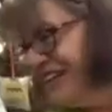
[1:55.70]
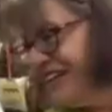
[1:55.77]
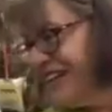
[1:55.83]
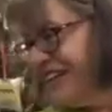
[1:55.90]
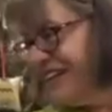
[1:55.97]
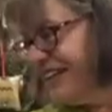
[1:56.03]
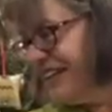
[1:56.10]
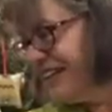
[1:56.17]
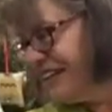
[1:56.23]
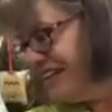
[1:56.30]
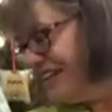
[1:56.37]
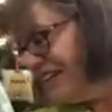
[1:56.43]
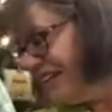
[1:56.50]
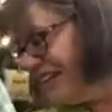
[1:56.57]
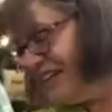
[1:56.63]

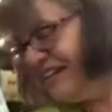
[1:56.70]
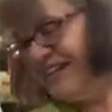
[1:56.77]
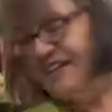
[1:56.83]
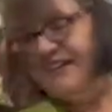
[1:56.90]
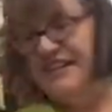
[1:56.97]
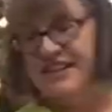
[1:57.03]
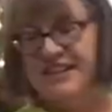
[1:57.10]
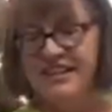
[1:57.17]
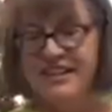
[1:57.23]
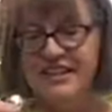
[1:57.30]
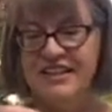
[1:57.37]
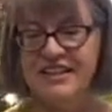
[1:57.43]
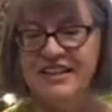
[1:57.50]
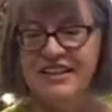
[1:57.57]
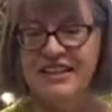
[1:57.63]

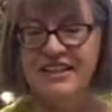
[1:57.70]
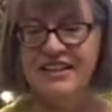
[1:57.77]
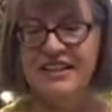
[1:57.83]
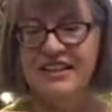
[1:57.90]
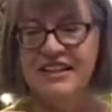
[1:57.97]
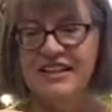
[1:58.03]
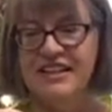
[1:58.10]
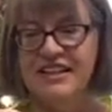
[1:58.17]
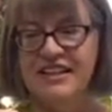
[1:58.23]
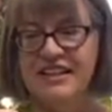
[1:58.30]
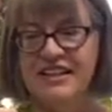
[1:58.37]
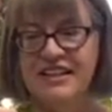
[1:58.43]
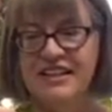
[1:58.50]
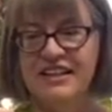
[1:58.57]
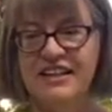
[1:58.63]

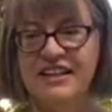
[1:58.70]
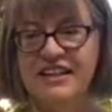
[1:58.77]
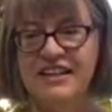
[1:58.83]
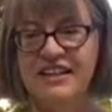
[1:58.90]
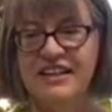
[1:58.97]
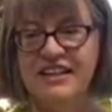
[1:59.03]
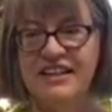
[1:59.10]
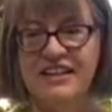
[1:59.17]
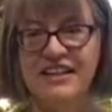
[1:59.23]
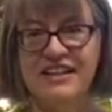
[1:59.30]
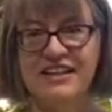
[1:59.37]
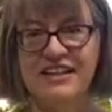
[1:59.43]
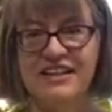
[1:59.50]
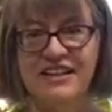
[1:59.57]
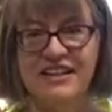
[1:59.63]

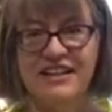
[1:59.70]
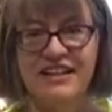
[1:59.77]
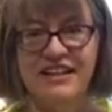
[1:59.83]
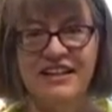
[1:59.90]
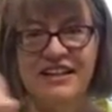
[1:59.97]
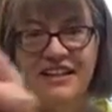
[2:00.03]
[no speech]